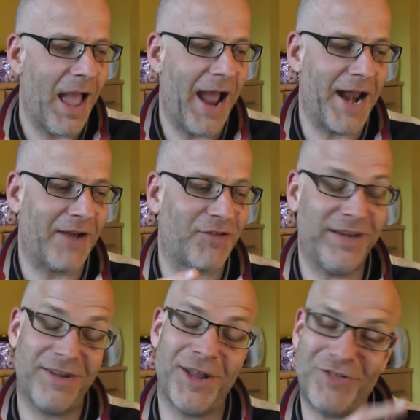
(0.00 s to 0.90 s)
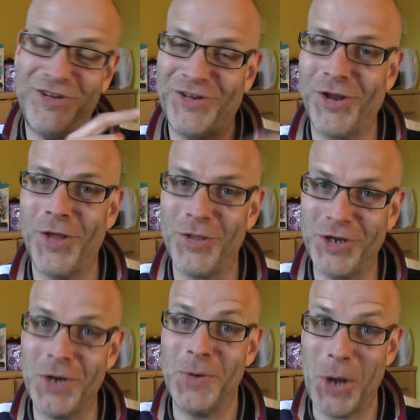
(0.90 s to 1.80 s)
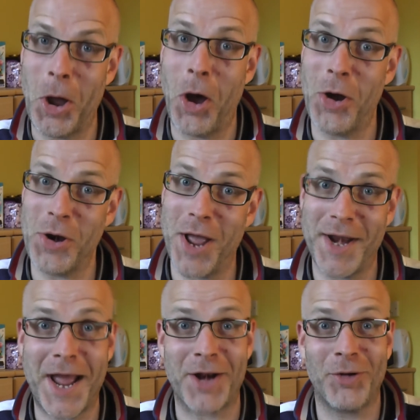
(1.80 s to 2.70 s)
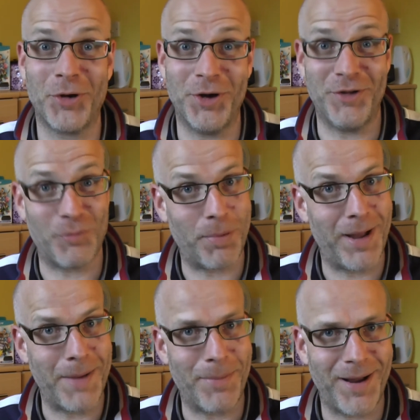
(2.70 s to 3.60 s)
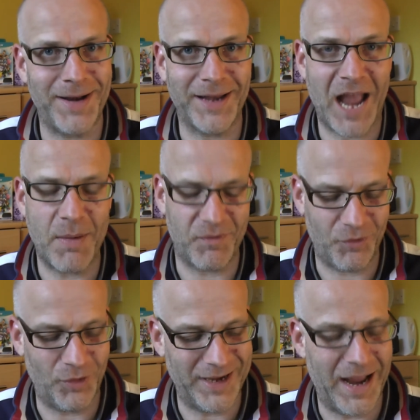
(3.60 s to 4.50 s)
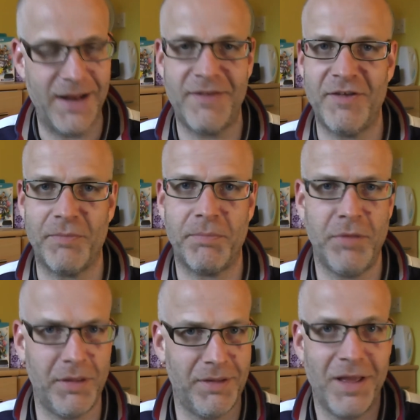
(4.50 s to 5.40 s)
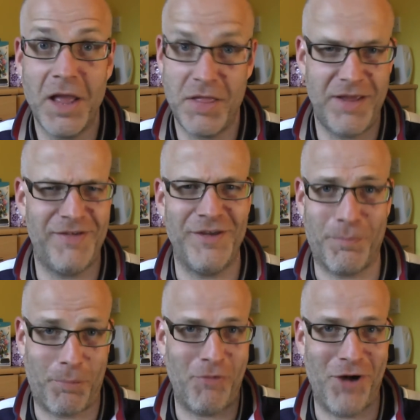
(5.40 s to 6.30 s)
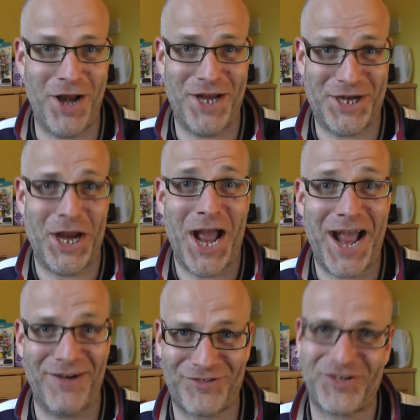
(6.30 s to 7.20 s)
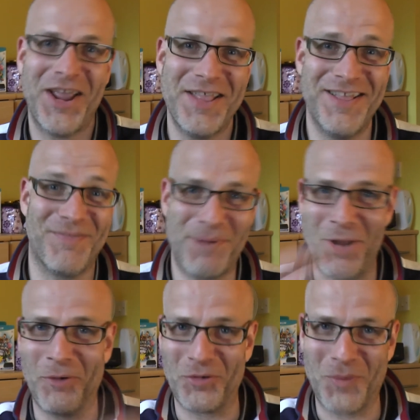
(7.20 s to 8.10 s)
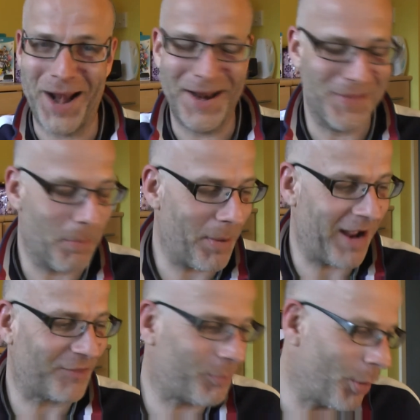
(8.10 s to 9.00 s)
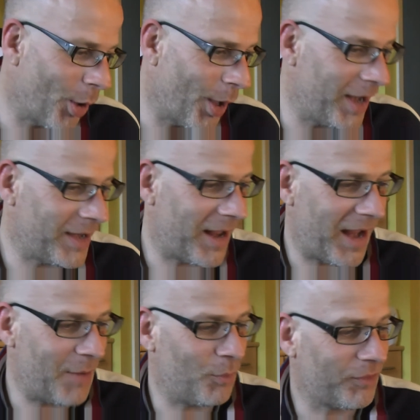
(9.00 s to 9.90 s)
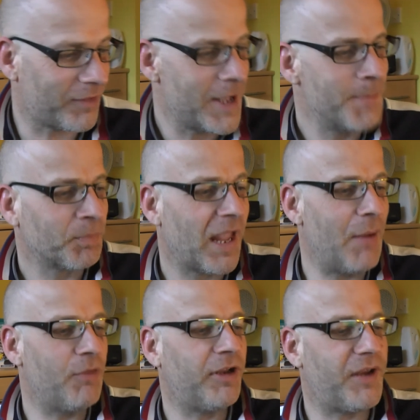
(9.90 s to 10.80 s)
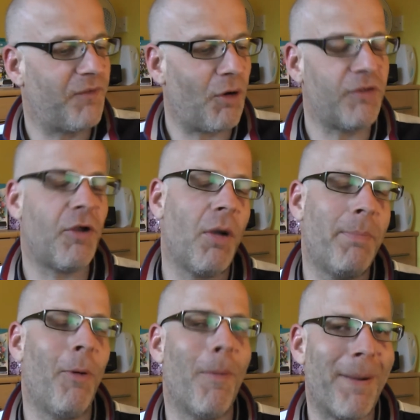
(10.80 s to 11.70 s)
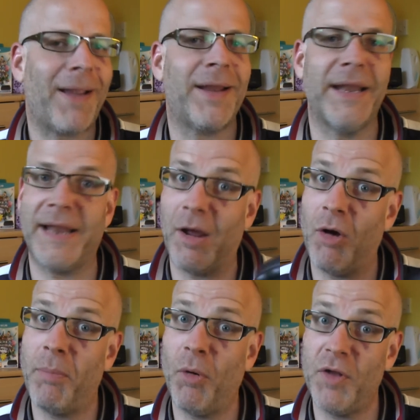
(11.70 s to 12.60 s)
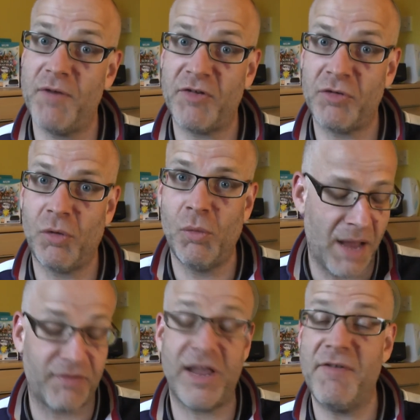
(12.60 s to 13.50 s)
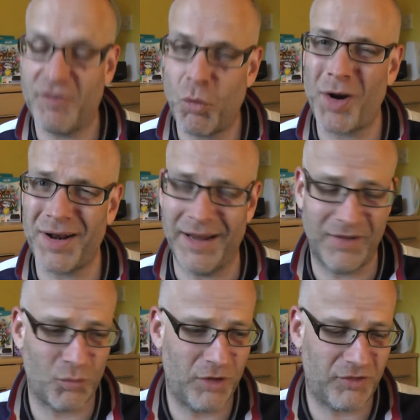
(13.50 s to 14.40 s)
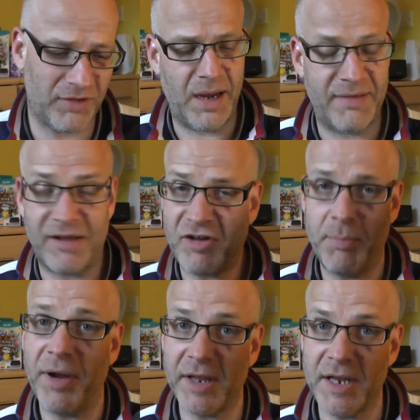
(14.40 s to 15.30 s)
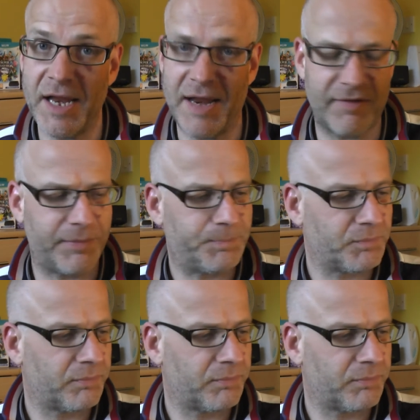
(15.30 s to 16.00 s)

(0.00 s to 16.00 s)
And actually, until I actually turned the unit on and had a look at the display and played the game, I thought, yeah, this is this is pretty cash. This belongs well in the past. But it was a device that I bought back in the day. I bought the original Series 1 Lynx, which it's actually bigger than this.